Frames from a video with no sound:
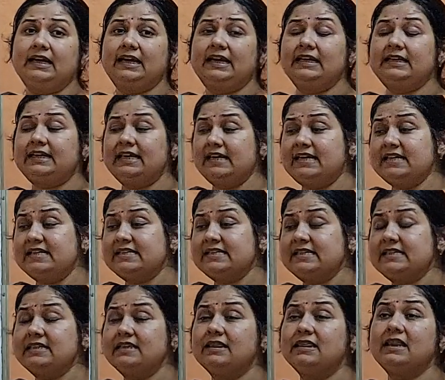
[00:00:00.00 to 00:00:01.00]
It
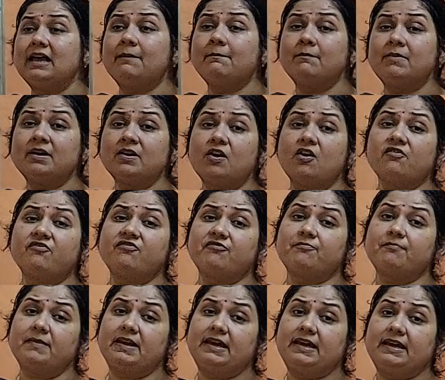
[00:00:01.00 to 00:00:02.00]
is number
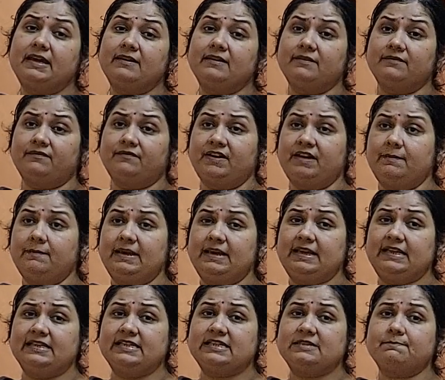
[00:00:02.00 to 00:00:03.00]
of
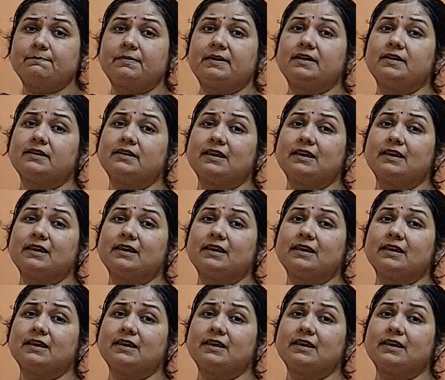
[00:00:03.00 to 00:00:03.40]
females per